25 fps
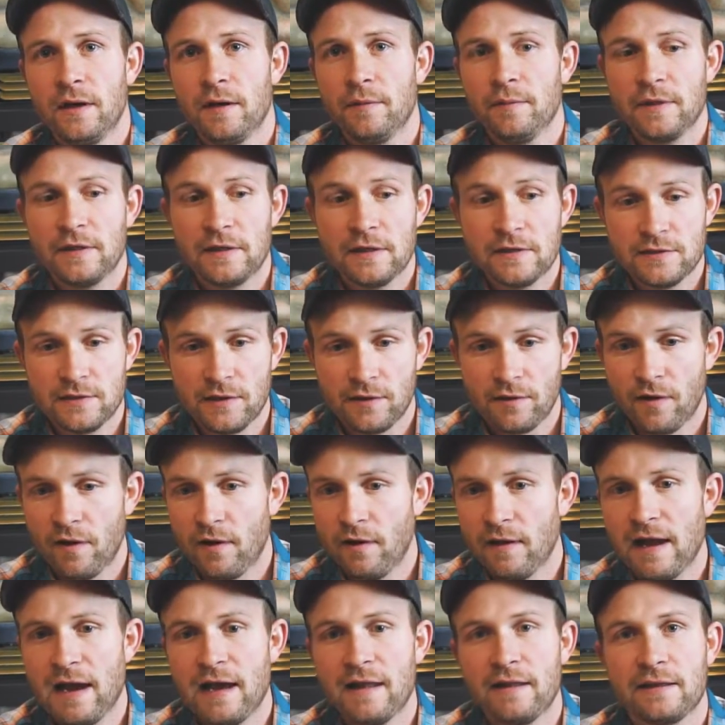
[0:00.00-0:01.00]
because they're
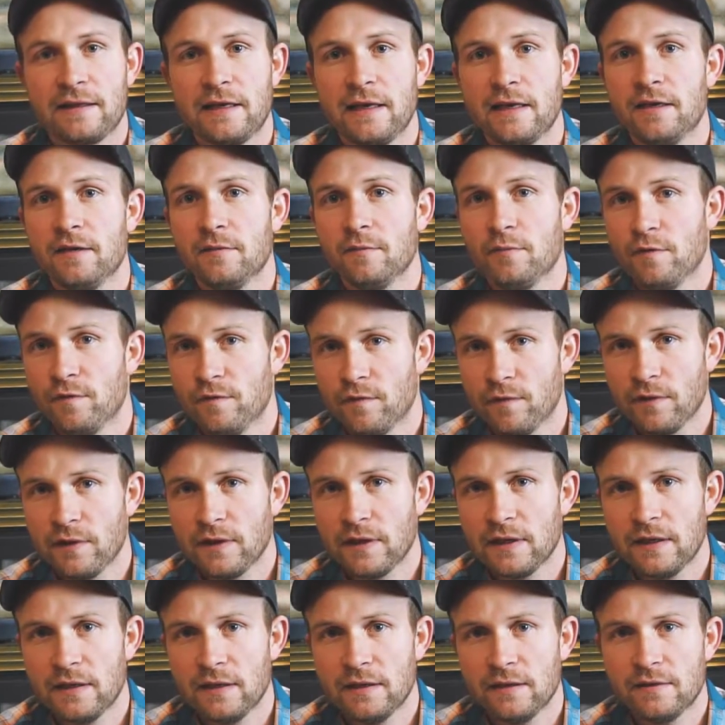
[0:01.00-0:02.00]
all allocated before you
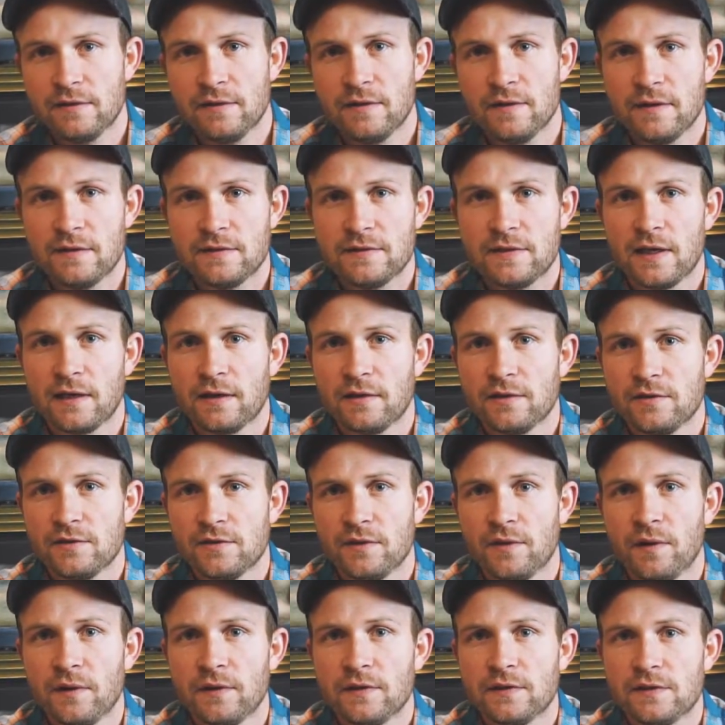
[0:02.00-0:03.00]
get into the second
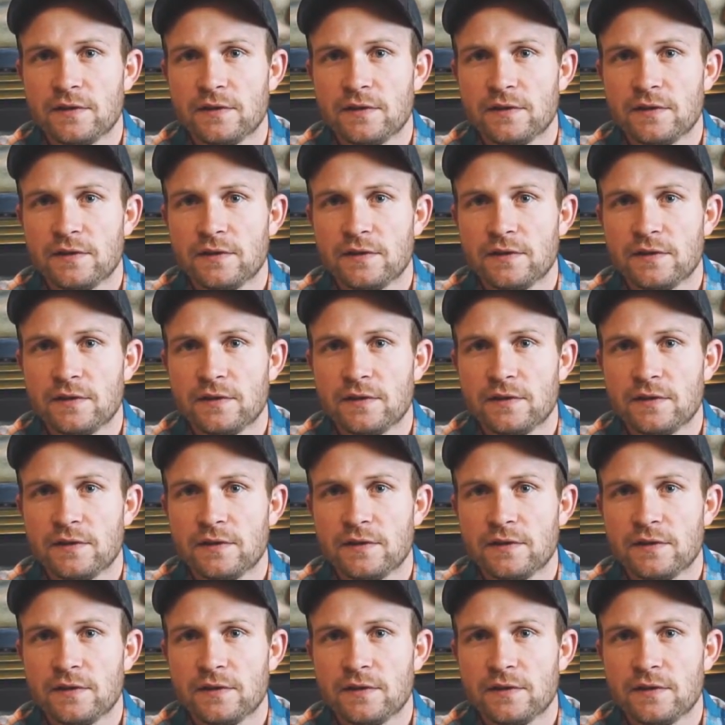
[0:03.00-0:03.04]
choice.